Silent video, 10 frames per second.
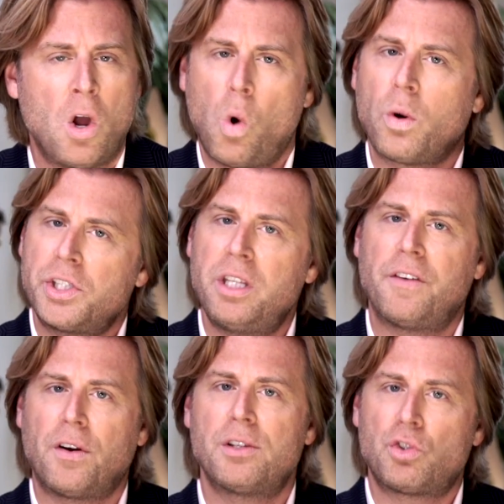Or is she the
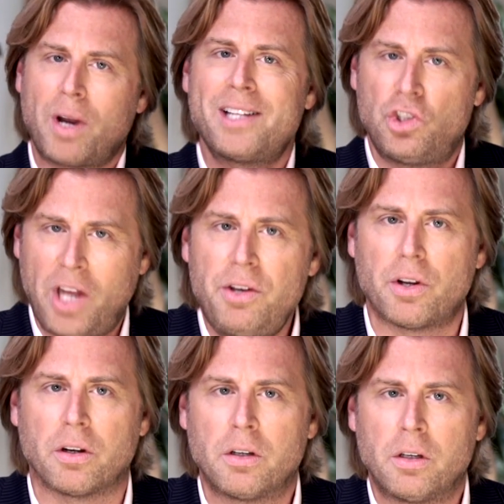first
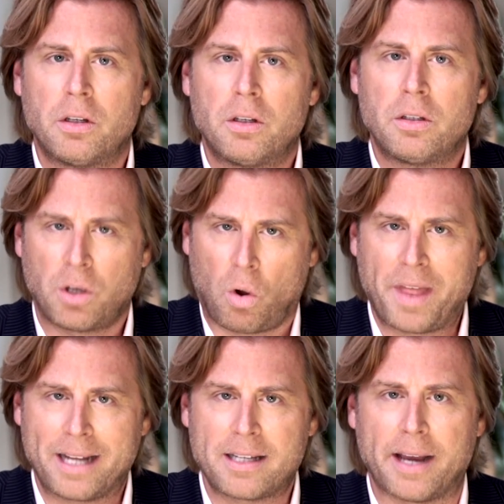transgender to hold
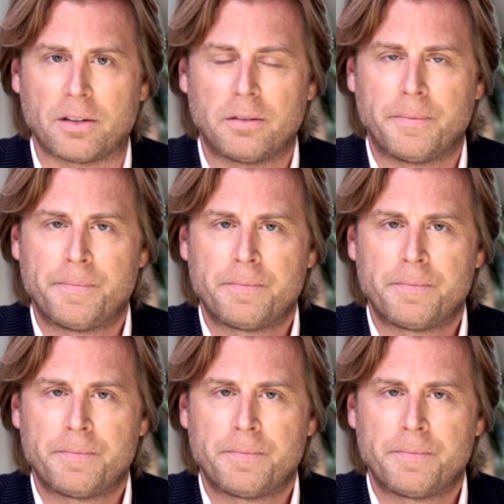that title?